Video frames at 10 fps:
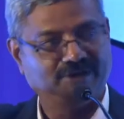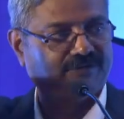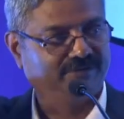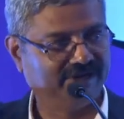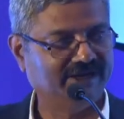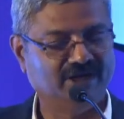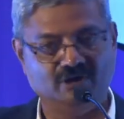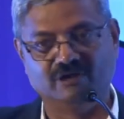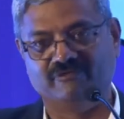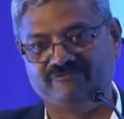getting
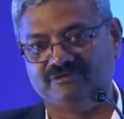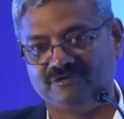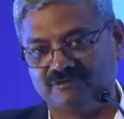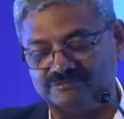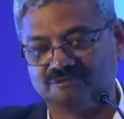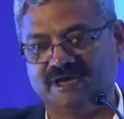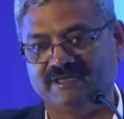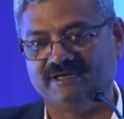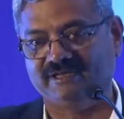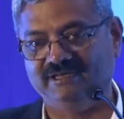all of you all
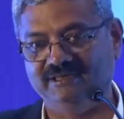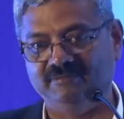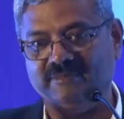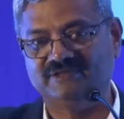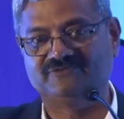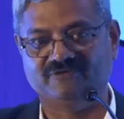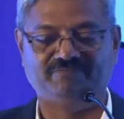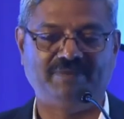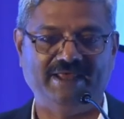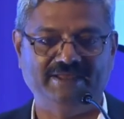together and the months of
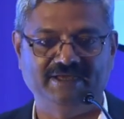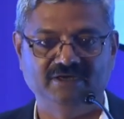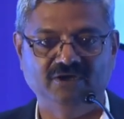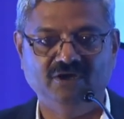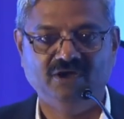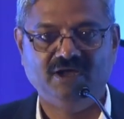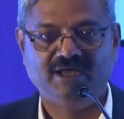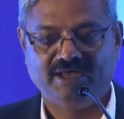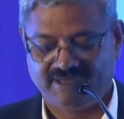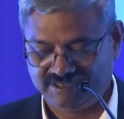planning,
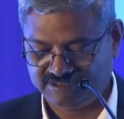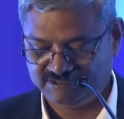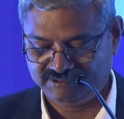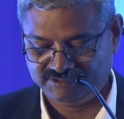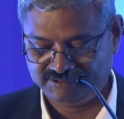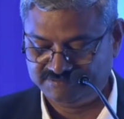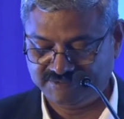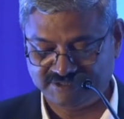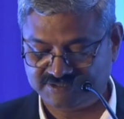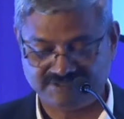and
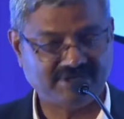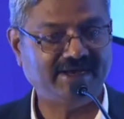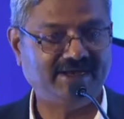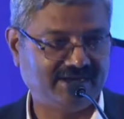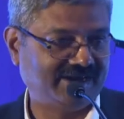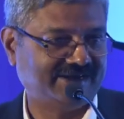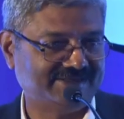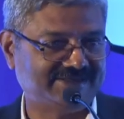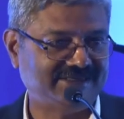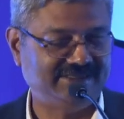I can
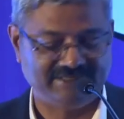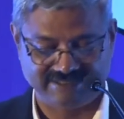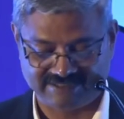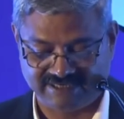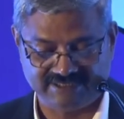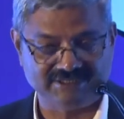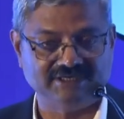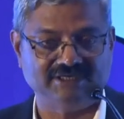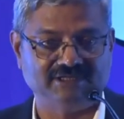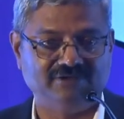see the results
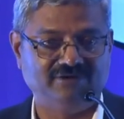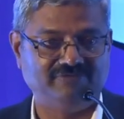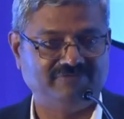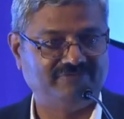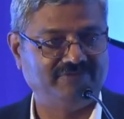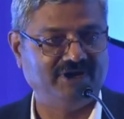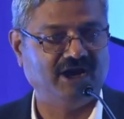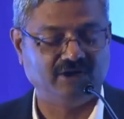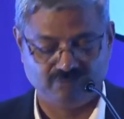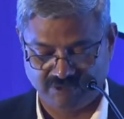here of the
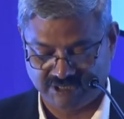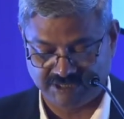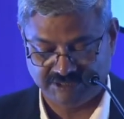hard work.